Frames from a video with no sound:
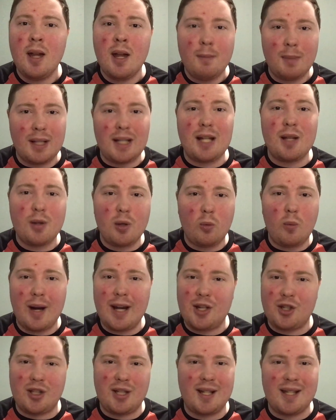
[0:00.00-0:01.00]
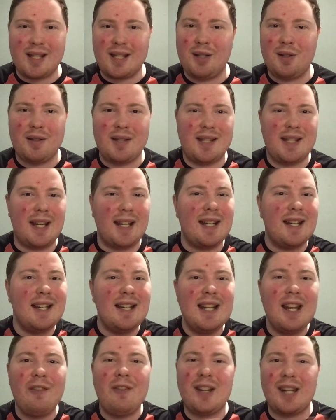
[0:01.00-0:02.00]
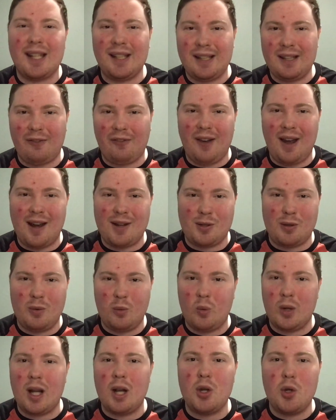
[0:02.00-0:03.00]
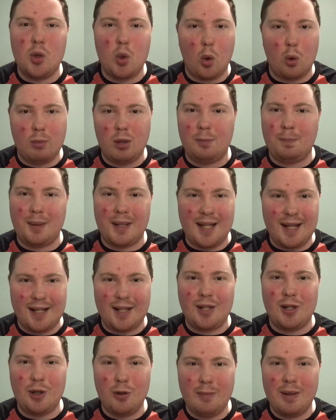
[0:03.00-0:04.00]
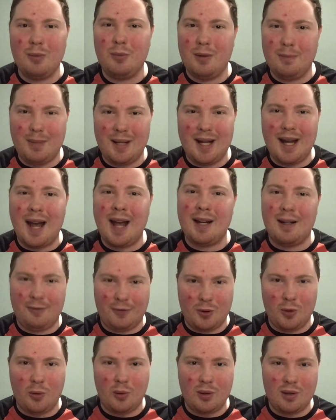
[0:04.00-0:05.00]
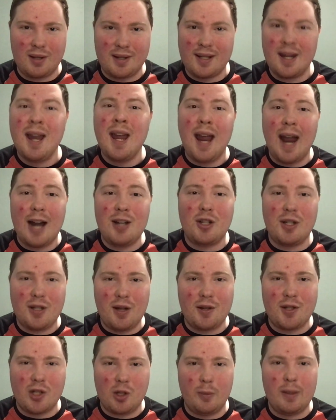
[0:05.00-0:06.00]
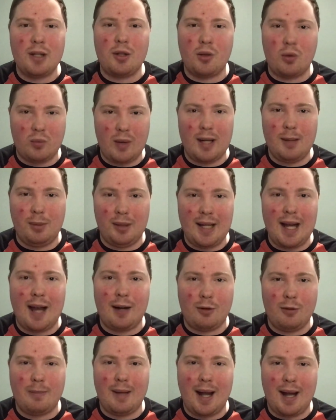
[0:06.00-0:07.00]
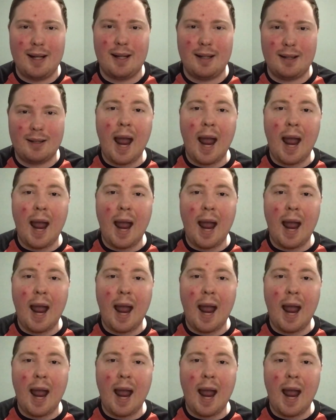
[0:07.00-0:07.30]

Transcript: But either way, she is still significantly faster than what a normal peak human would be at, of course, and she's also incredibly acrobatic.